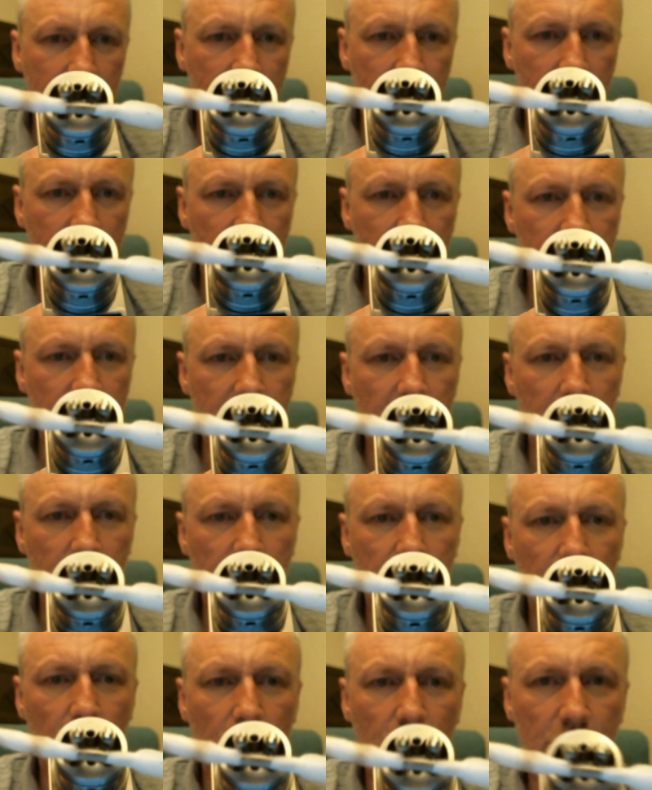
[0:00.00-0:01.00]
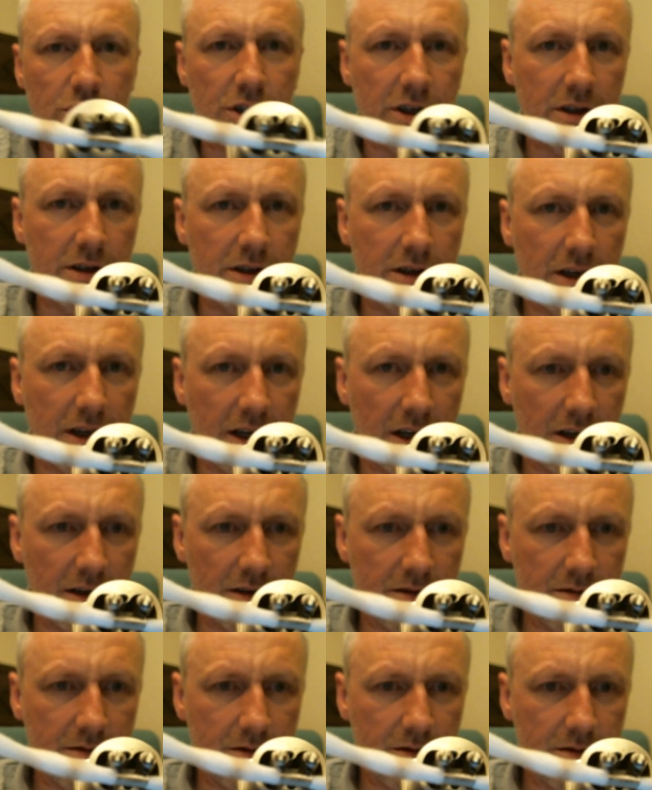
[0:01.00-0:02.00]
There's no scorching here.
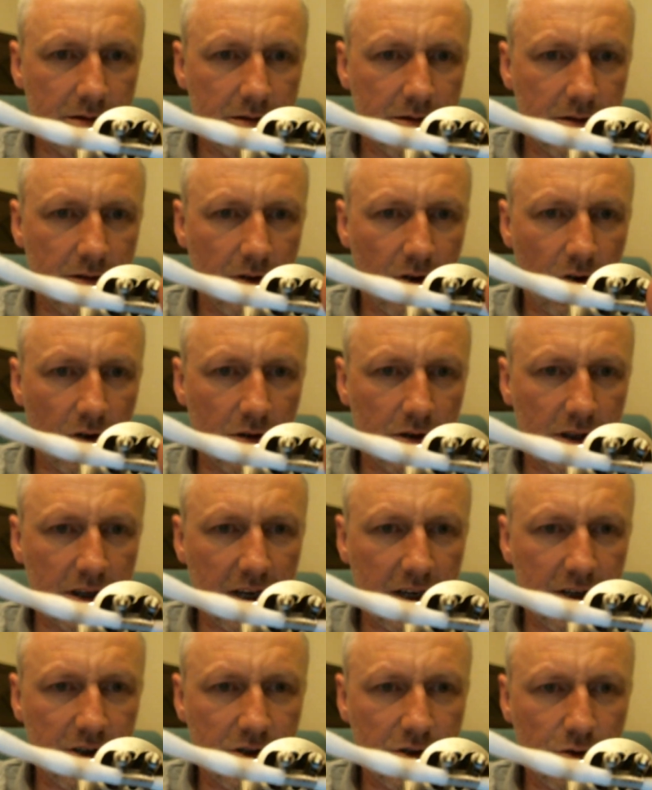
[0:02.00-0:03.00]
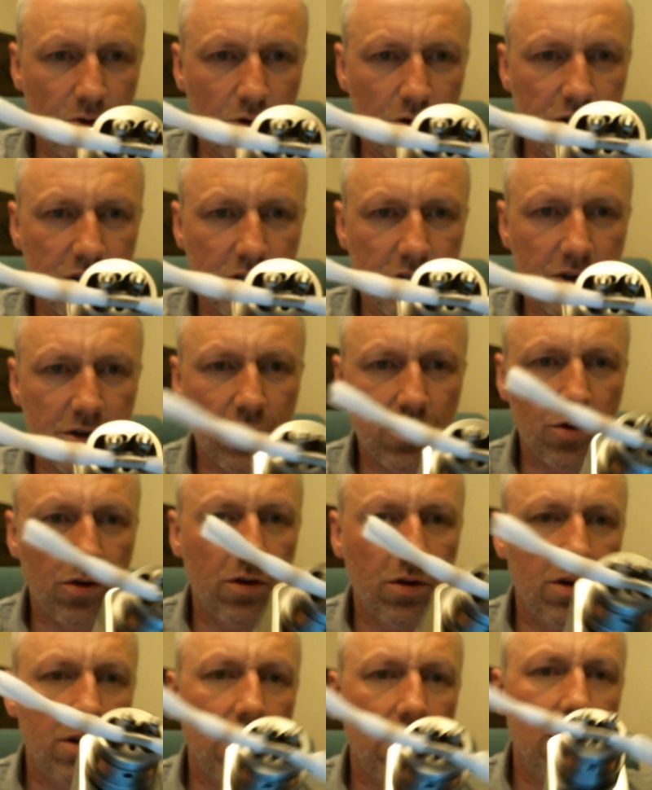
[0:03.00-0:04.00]
Hardly any scorching at
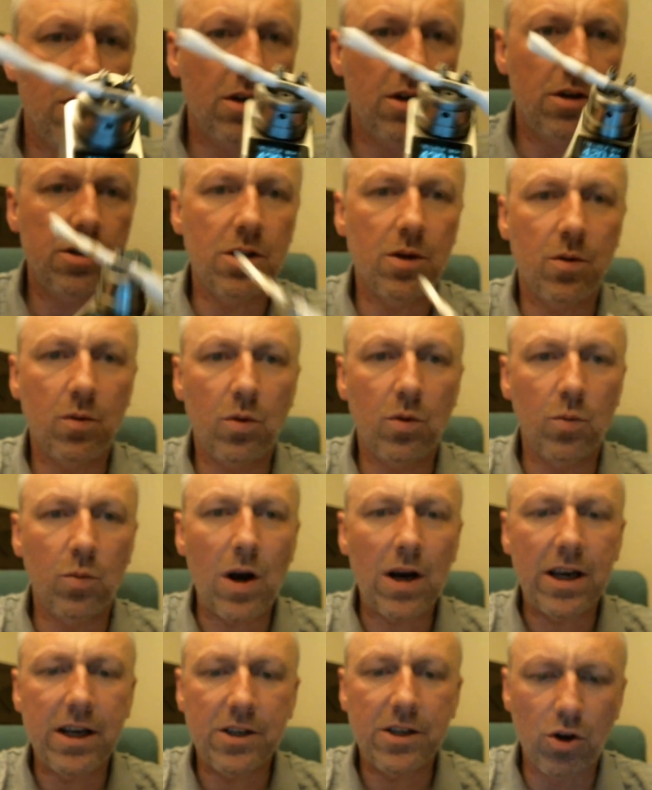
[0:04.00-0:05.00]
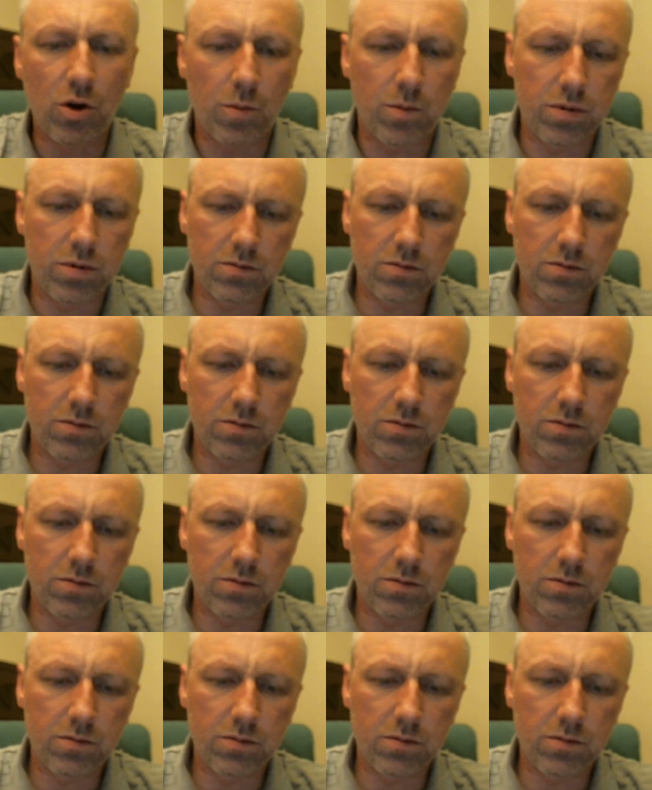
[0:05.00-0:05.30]
all. So we'll whack it up.